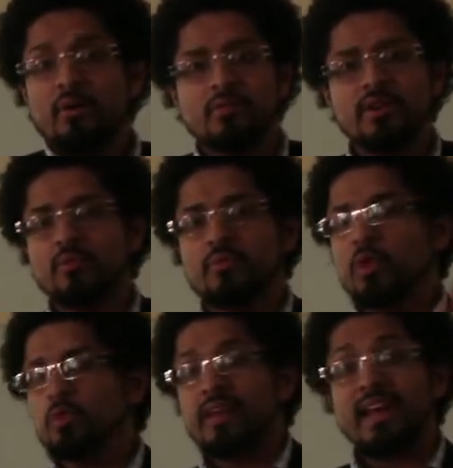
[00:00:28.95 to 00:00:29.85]
Oh no,
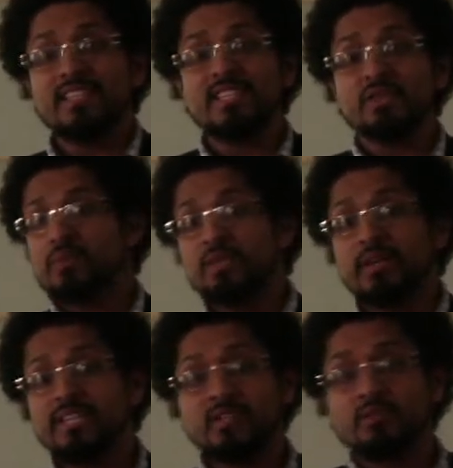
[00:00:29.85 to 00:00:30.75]
no classes. What do
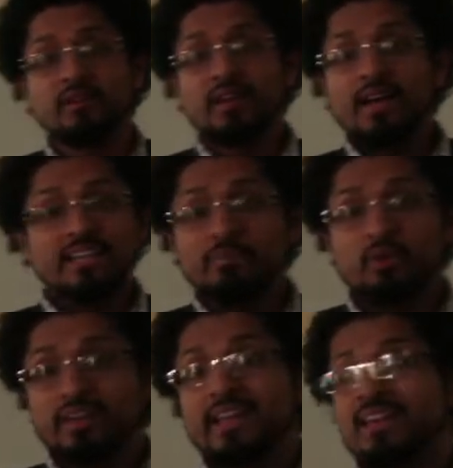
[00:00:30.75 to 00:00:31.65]
I do? I need
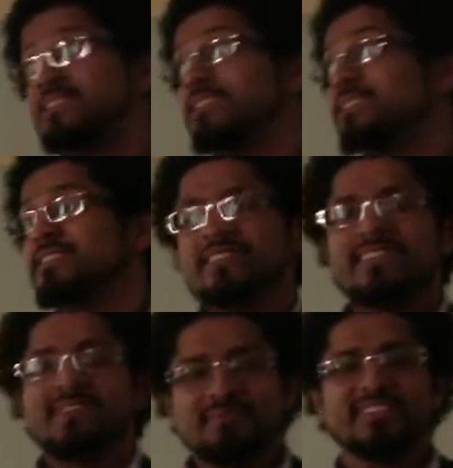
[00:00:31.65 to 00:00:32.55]
more classes.
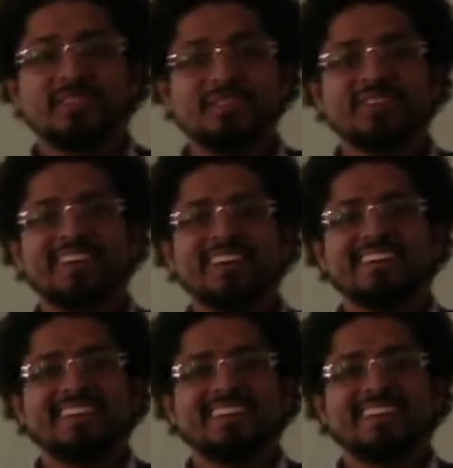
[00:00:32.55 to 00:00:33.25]
But don't worry.